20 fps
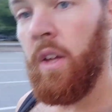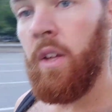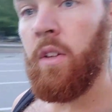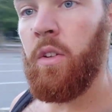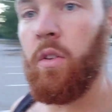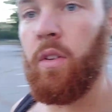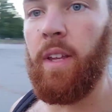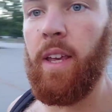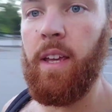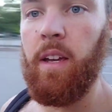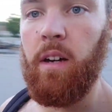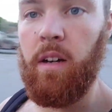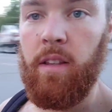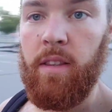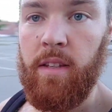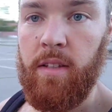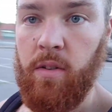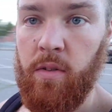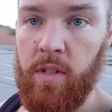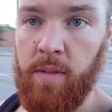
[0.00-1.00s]
to take on
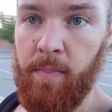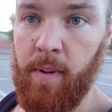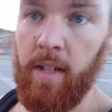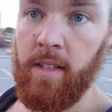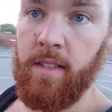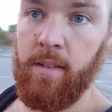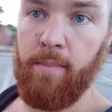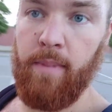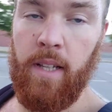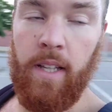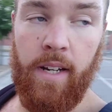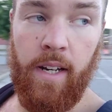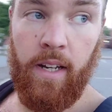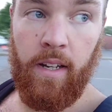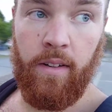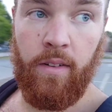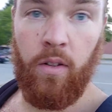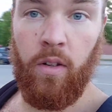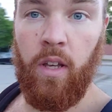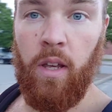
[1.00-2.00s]
this
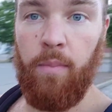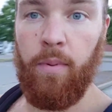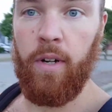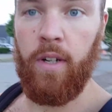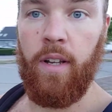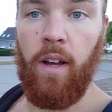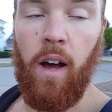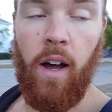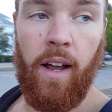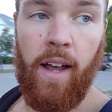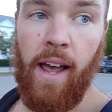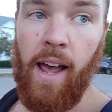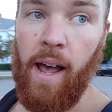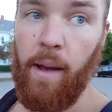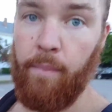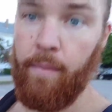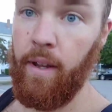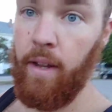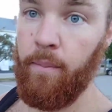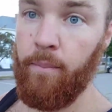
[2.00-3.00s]
responsibility to keep your dog
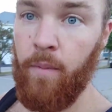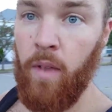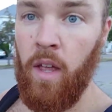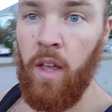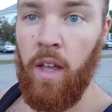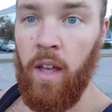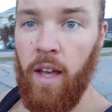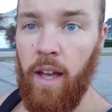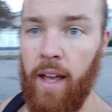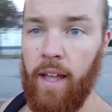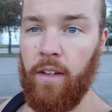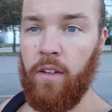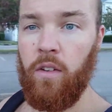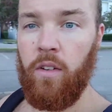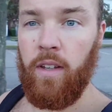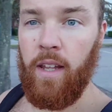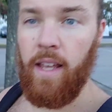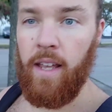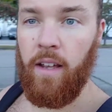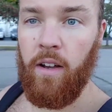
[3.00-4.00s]
happy and to
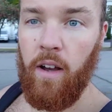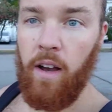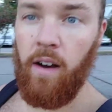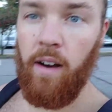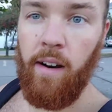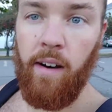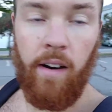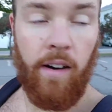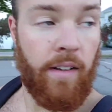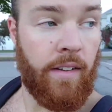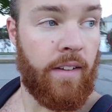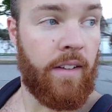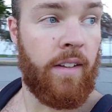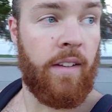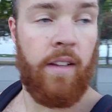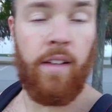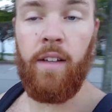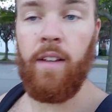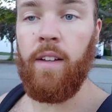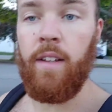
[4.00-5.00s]
take
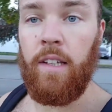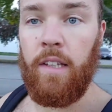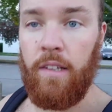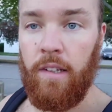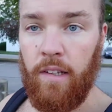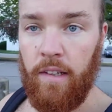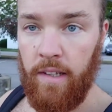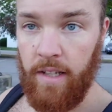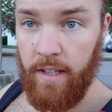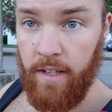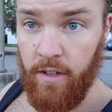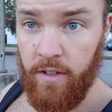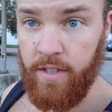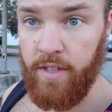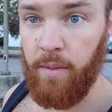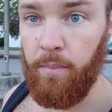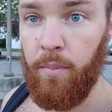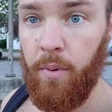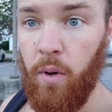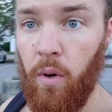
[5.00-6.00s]
on the
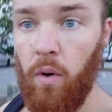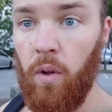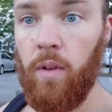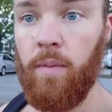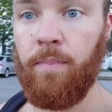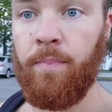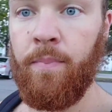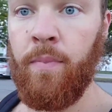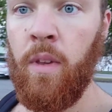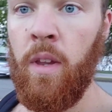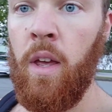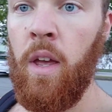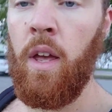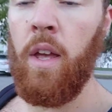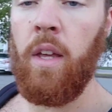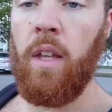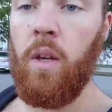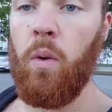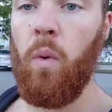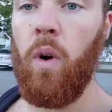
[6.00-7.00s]
leadership role,
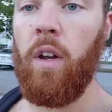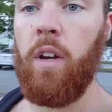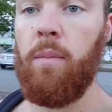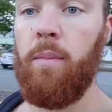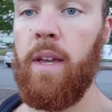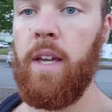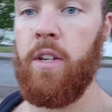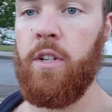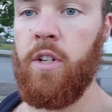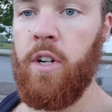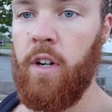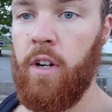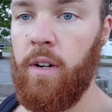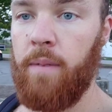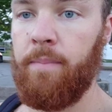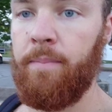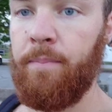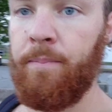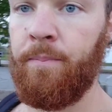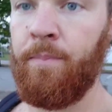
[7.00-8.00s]
you want to make sure
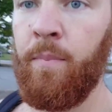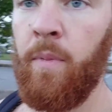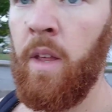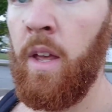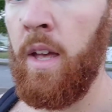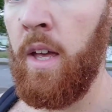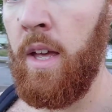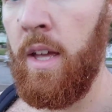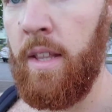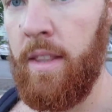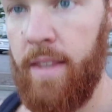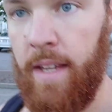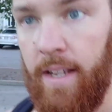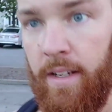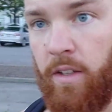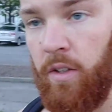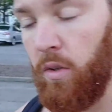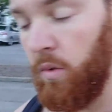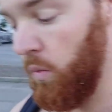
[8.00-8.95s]
that you